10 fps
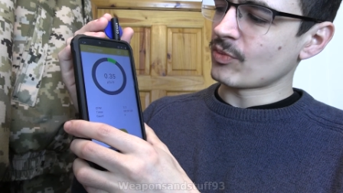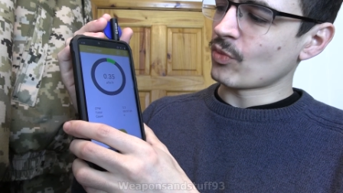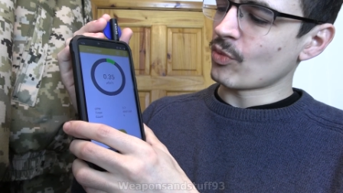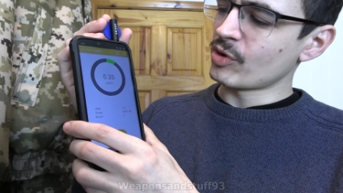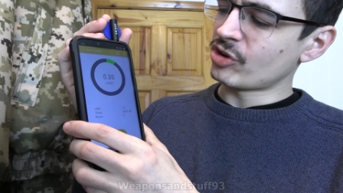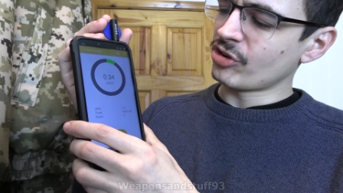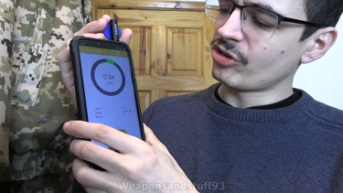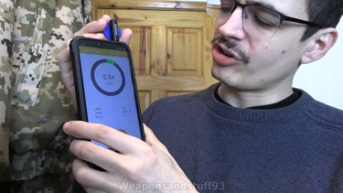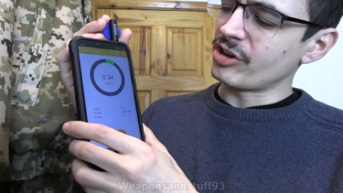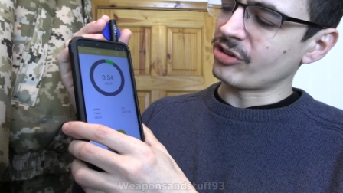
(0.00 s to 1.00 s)
what we should
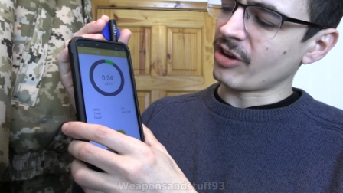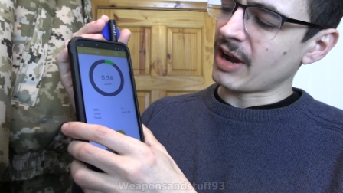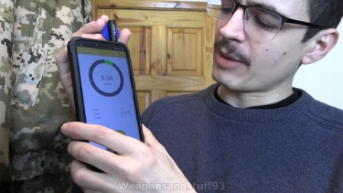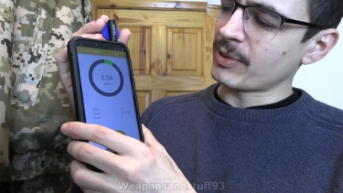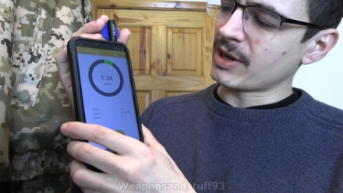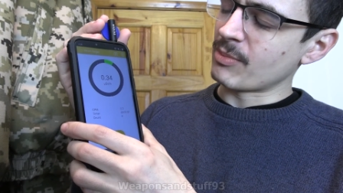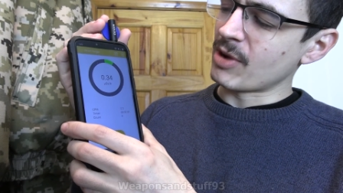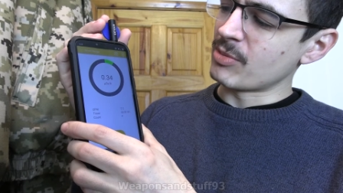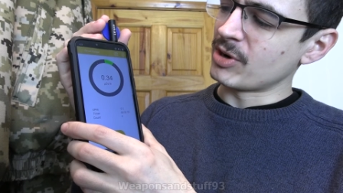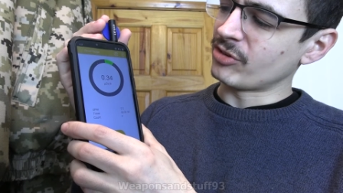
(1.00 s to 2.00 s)
see start happening in a
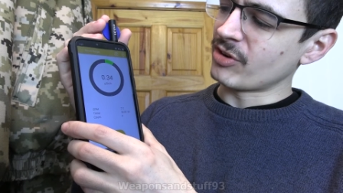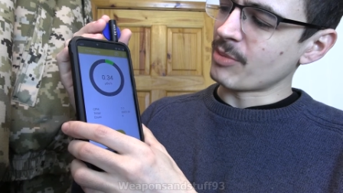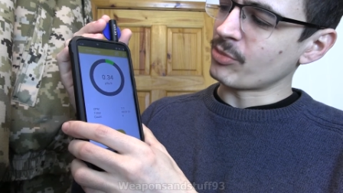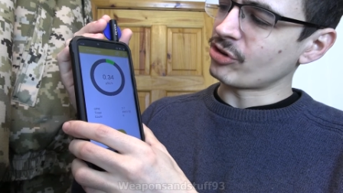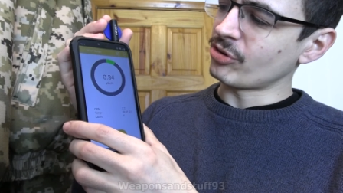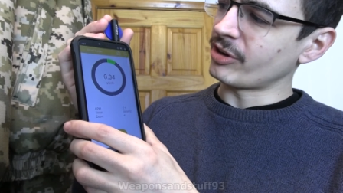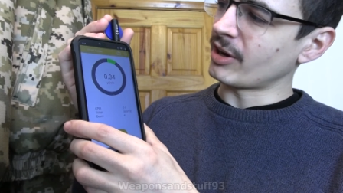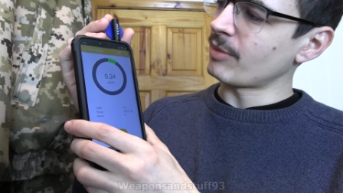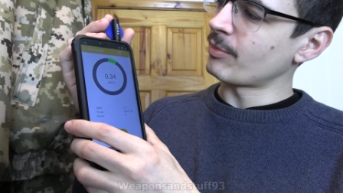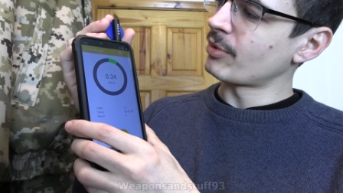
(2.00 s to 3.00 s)
moment is the number
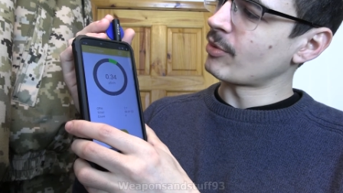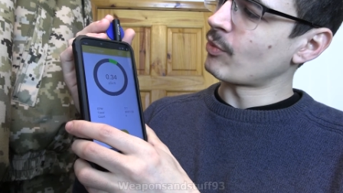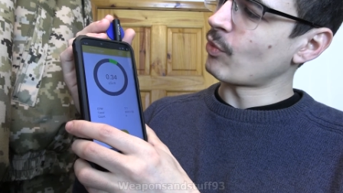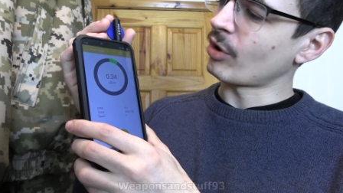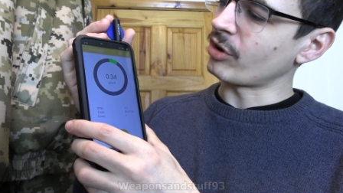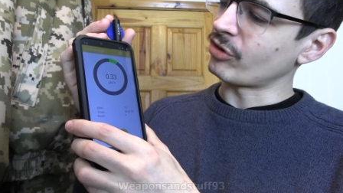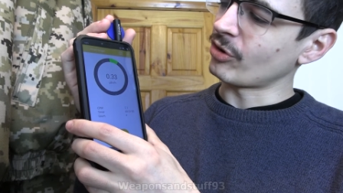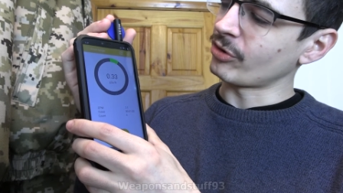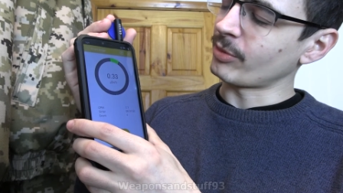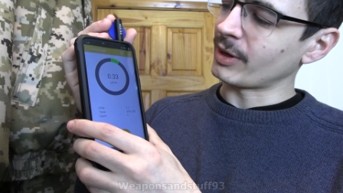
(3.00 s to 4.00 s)
shooting up. Why it's
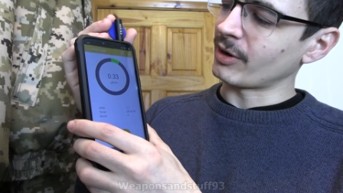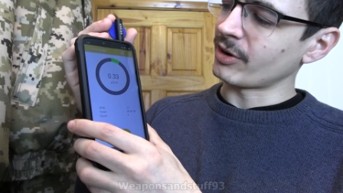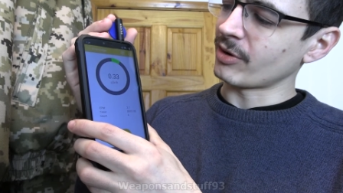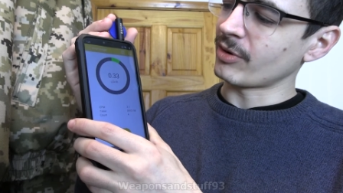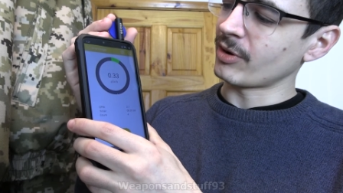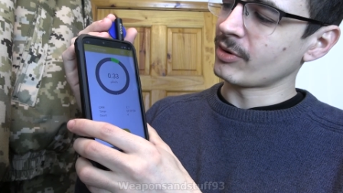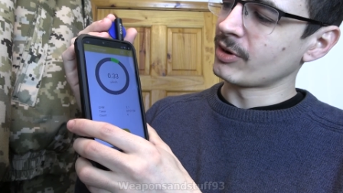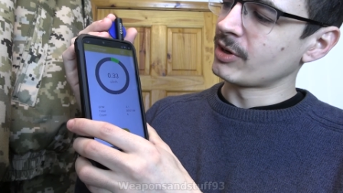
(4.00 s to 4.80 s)
not doing that, I don't know.